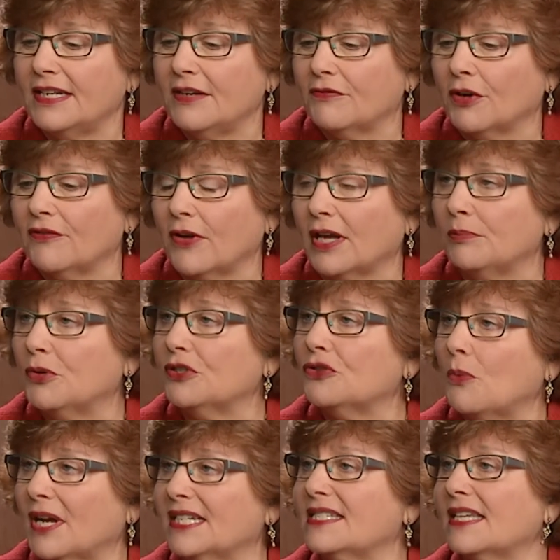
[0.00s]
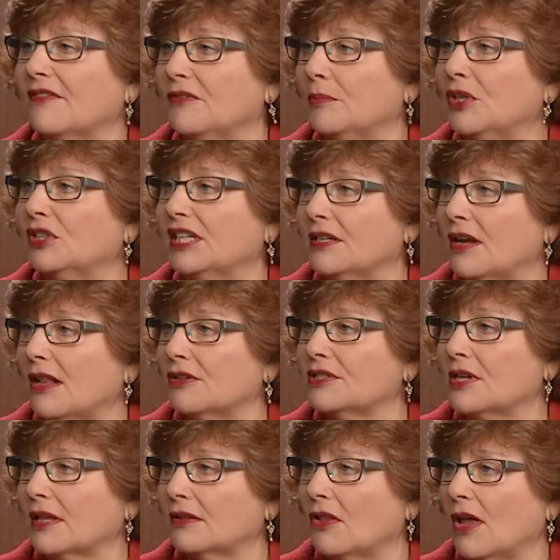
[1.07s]
Irvine put $27 million
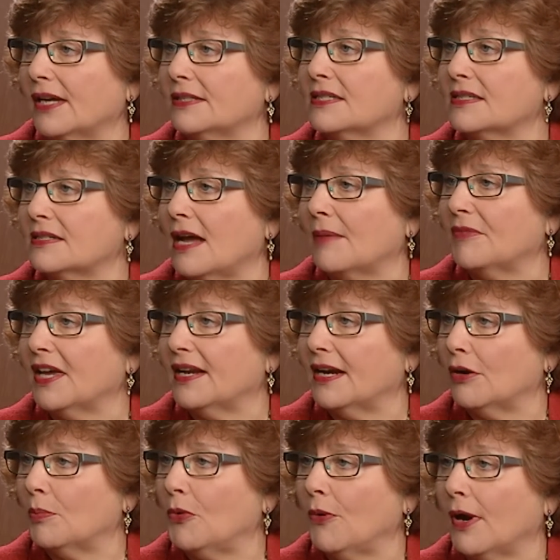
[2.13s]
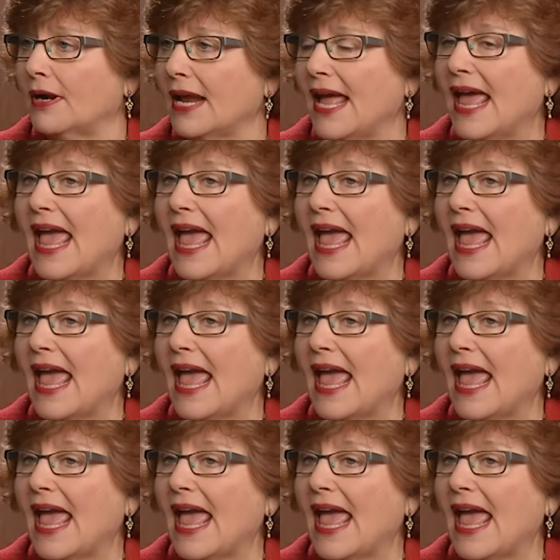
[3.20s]
on the line to stop that airport.